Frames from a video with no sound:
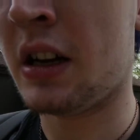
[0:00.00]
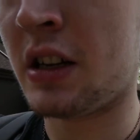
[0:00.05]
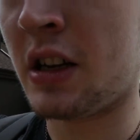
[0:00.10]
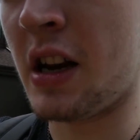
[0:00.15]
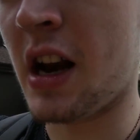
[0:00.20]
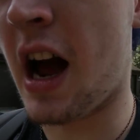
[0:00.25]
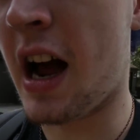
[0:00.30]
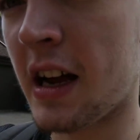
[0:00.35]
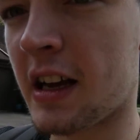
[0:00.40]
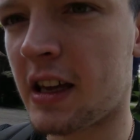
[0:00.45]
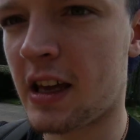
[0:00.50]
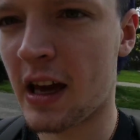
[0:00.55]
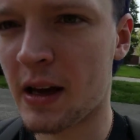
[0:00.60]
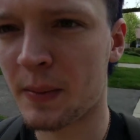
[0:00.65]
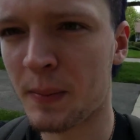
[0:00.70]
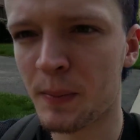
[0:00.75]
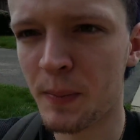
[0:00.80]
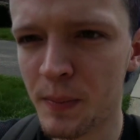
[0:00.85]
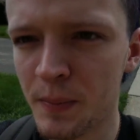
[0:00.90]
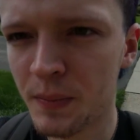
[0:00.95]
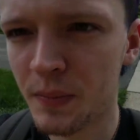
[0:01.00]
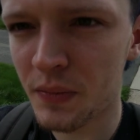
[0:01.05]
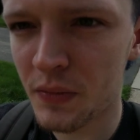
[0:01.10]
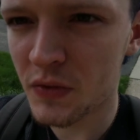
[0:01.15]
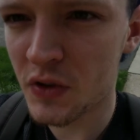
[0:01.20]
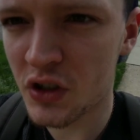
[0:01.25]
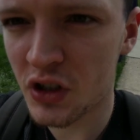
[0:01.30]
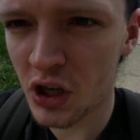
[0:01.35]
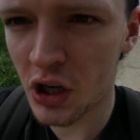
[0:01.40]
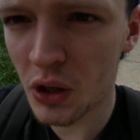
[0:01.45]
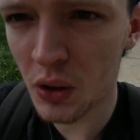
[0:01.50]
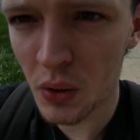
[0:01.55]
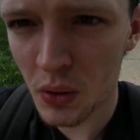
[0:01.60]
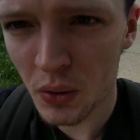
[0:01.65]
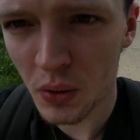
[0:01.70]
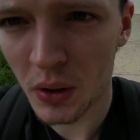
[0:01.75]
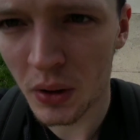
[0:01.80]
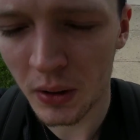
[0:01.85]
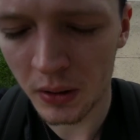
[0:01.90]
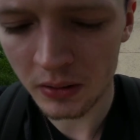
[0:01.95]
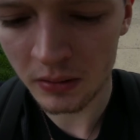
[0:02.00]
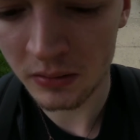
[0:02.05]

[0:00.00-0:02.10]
to not get too